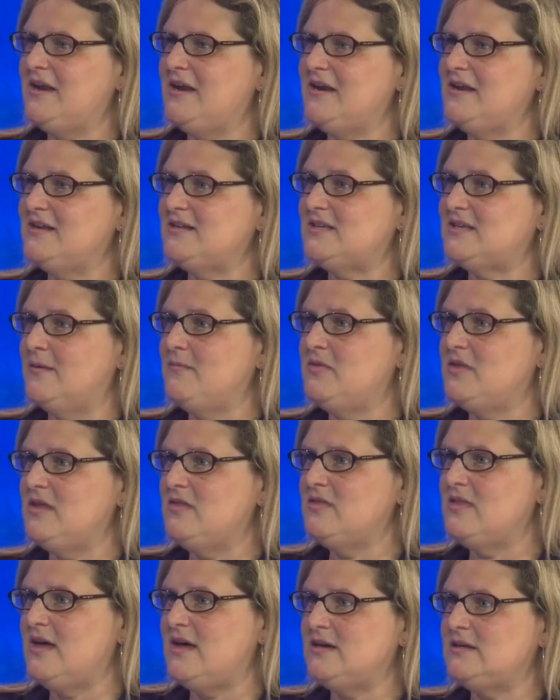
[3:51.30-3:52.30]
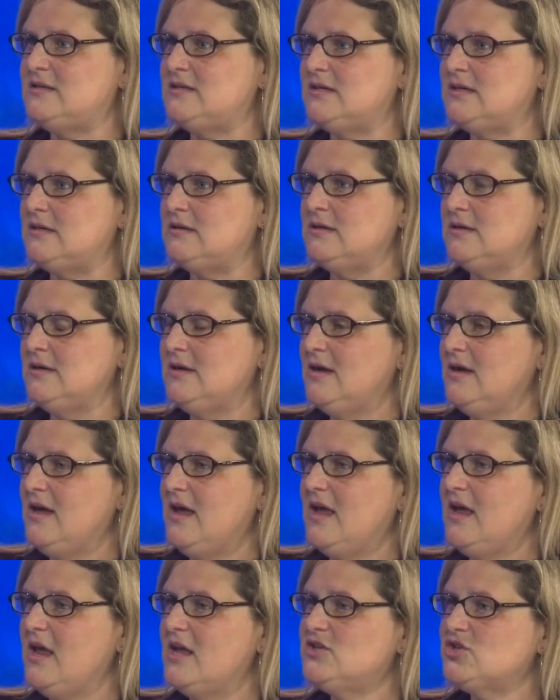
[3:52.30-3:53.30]
and it's something that uh,
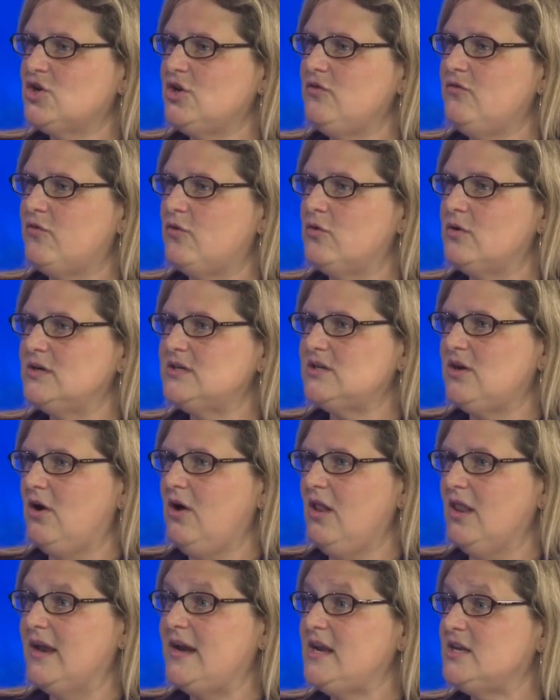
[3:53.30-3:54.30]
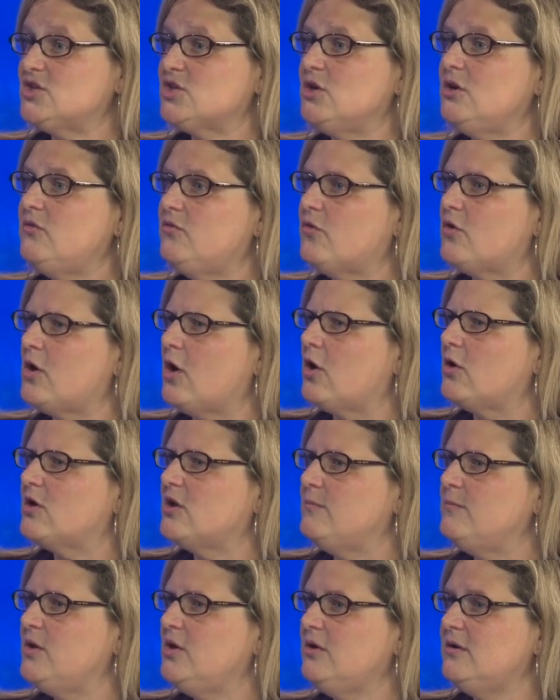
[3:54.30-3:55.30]
it, it's good for us all and it's good for our
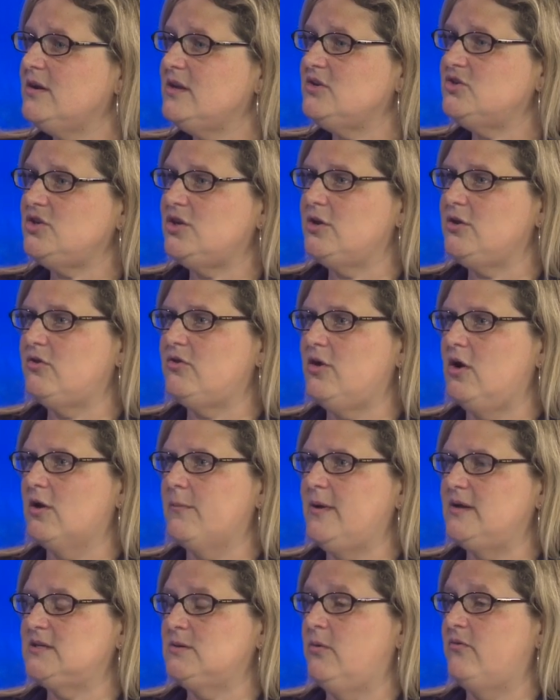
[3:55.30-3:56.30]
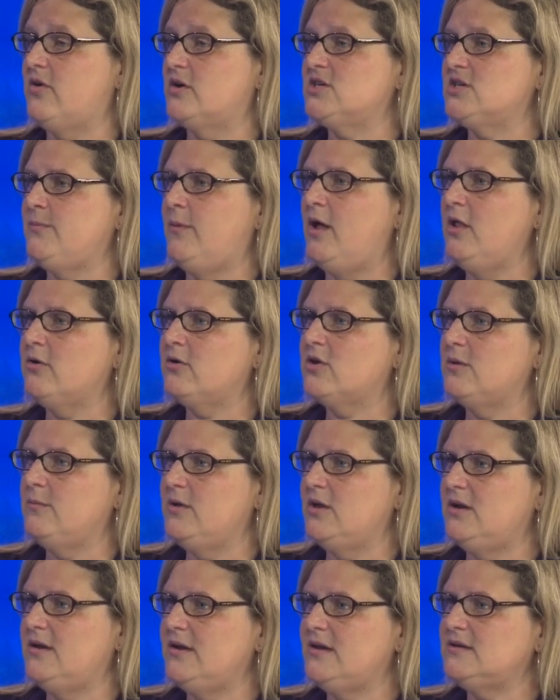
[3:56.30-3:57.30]
communities. You know, you talk about some of our smaller
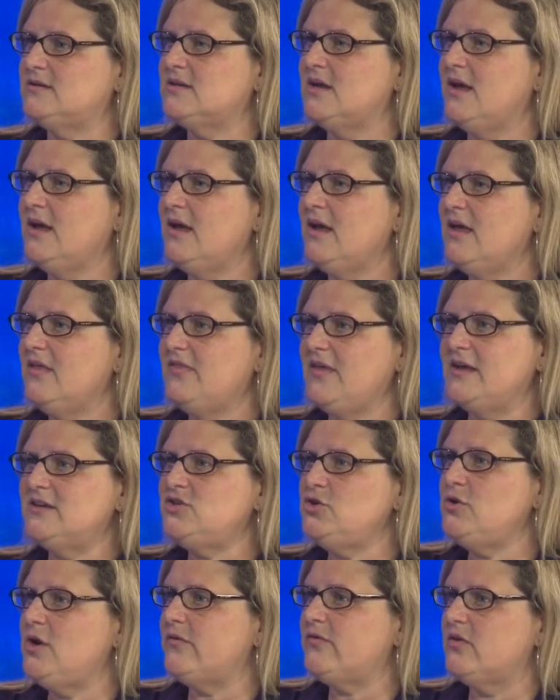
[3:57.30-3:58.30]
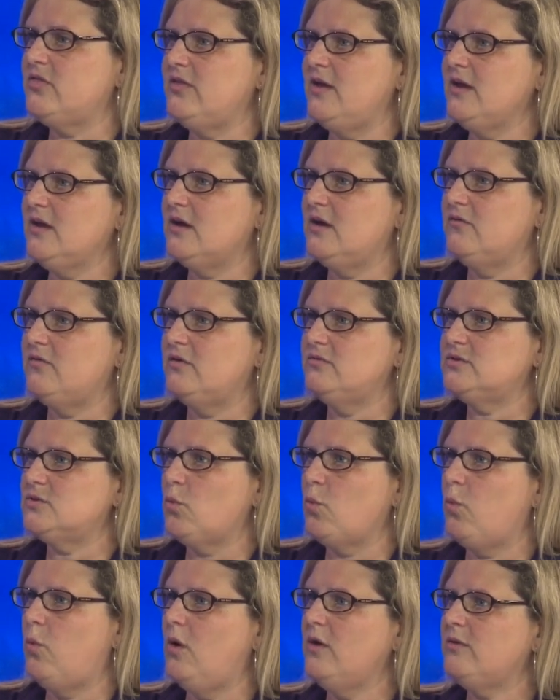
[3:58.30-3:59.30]
communities, things you never think of. of
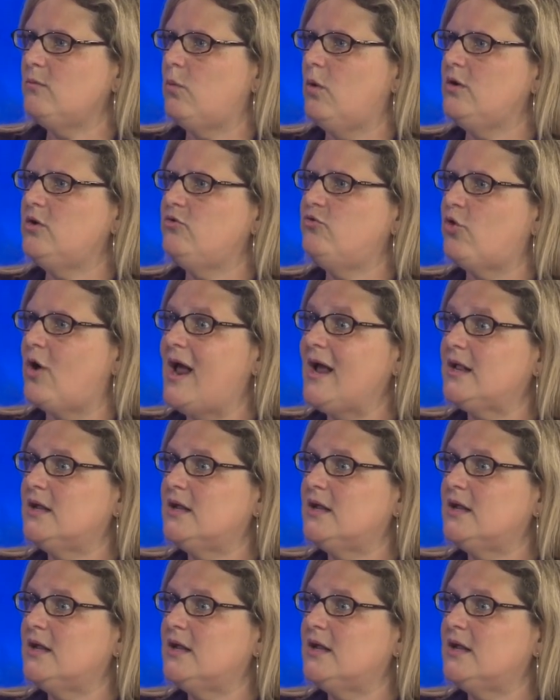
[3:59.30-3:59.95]
what, what do dry,